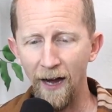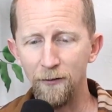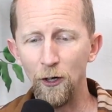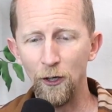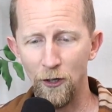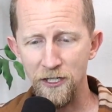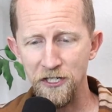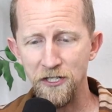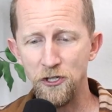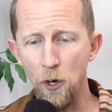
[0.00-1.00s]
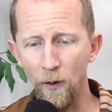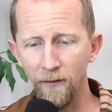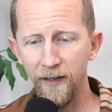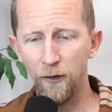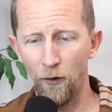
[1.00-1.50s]
heard Christians
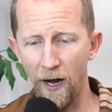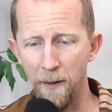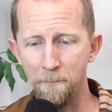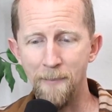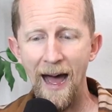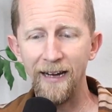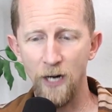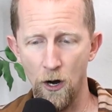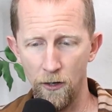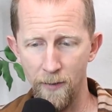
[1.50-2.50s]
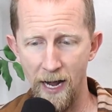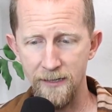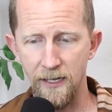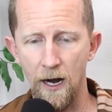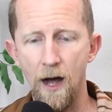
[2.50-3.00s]
jokingly credit bad karma
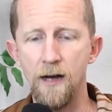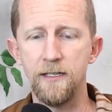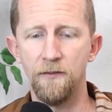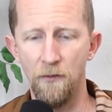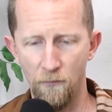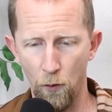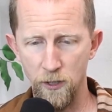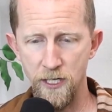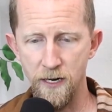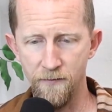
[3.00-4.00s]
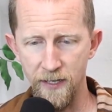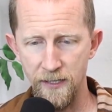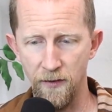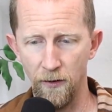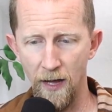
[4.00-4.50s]
as the cause of unfortunate
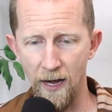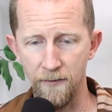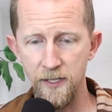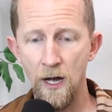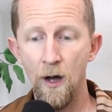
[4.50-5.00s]
events in their lives.